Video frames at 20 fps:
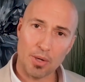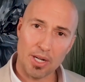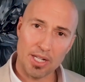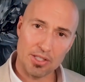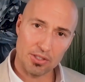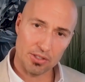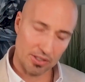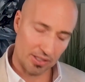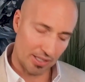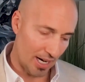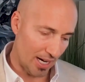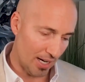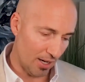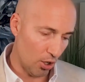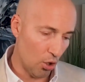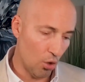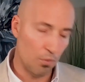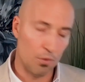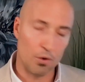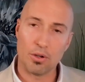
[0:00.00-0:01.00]
rates got
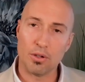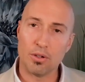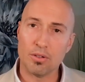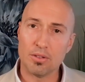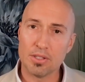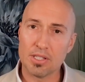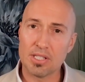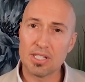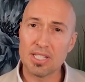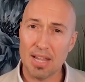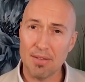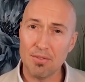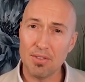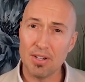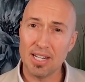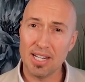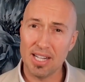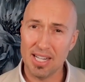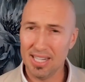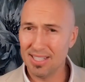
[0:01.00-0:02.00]
over
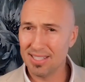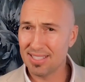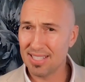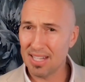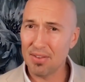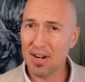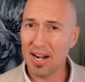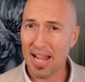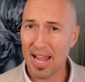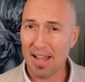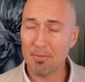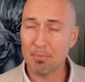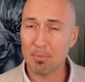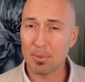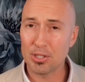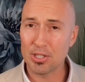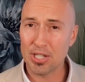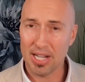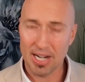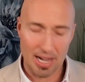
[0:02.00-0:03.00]

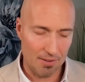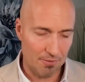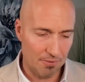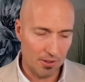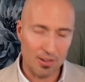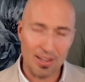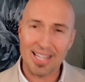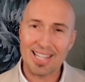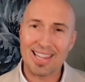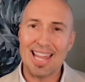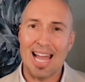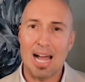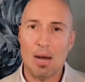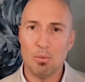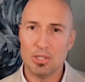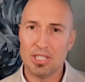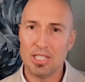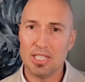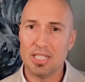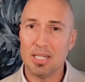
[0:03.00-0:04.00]
7.5%, I felt like that
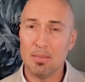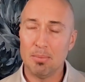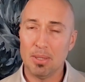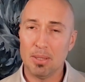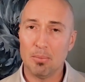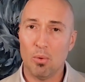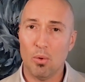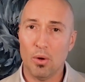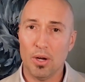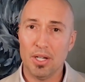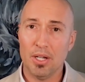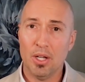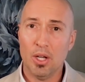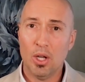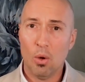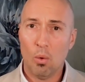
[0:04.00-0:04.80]
was the tipping point.